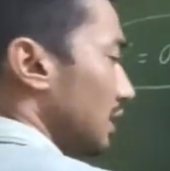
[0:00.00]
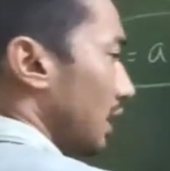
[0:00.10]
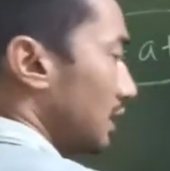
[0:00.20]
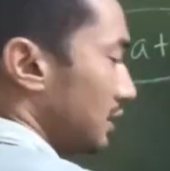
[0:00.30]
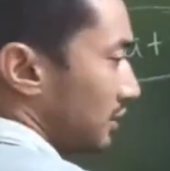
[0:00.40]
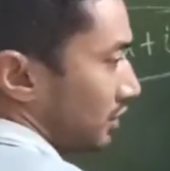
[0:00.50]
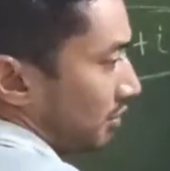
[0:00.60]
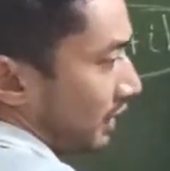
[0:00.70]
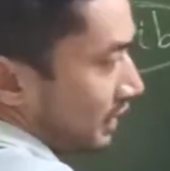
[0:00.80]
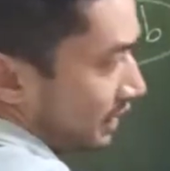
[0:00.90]
altitude
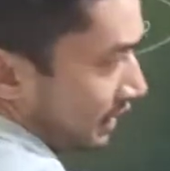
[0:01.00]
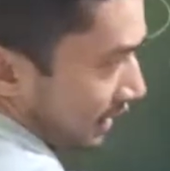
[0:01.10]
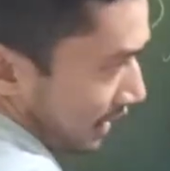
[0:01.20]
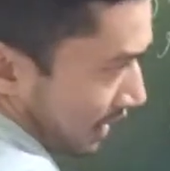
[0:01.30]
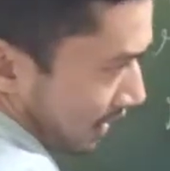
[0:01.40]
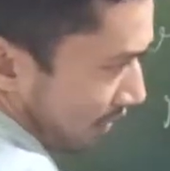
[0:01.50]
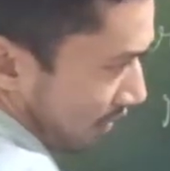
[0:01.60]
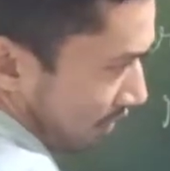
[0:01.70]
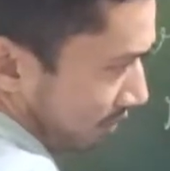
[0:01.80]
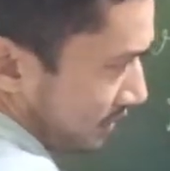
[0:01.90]
by the
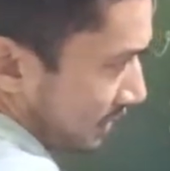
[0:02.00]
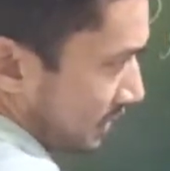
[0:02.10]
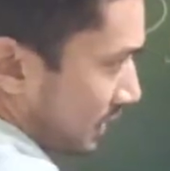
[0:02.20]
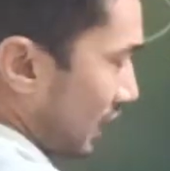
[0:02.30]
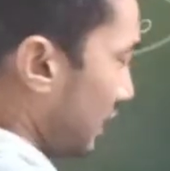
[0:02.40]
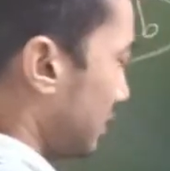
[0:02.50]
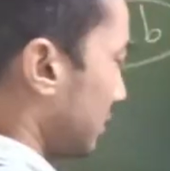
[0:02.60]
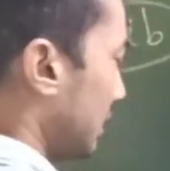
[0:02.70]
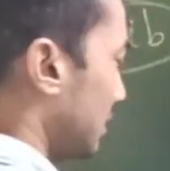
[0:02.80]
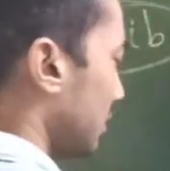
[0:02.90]
opposite side, so
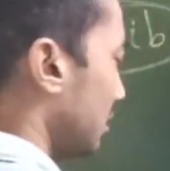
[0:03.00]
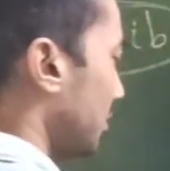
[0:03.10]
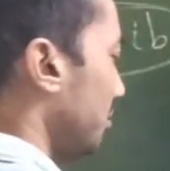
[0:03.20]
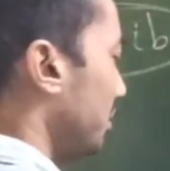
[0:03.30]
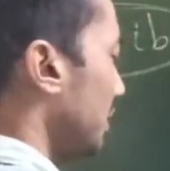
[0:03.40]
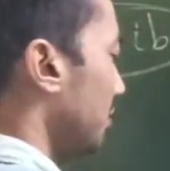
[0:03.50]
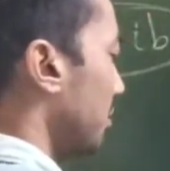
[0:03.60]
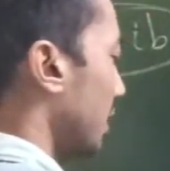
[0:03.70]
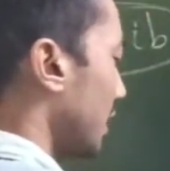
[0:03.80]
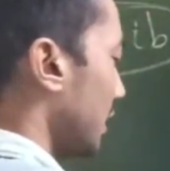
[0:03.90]
that's going to be b
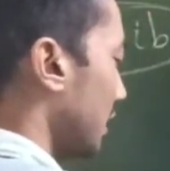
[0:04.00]
by